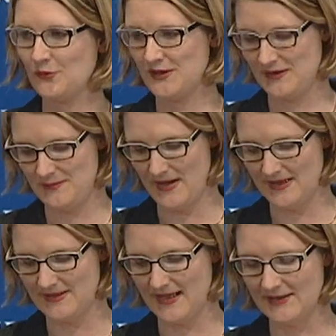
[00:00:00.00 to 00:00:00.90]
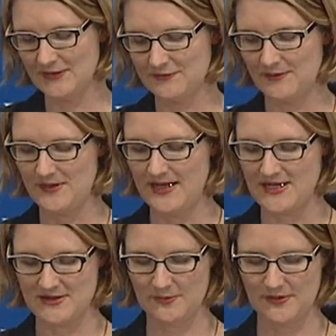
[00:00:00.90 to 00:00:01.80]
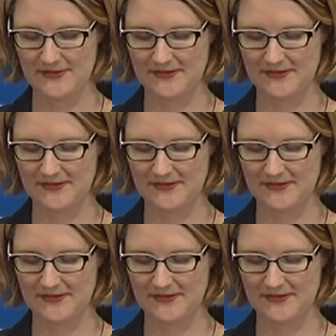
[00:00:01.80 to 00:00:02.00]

weekly podcast from the National Press